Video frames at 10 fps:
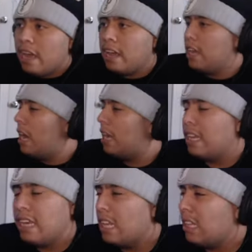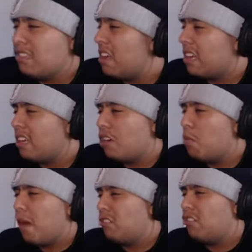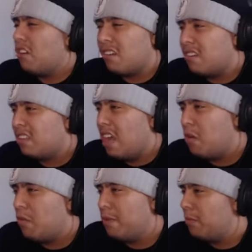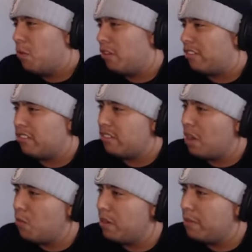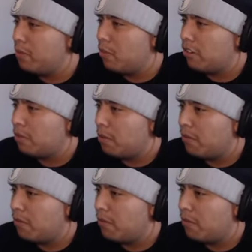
Hey, I, at least I didn't get killed by a shotgun. That would have been worse. That would have been worse, bro.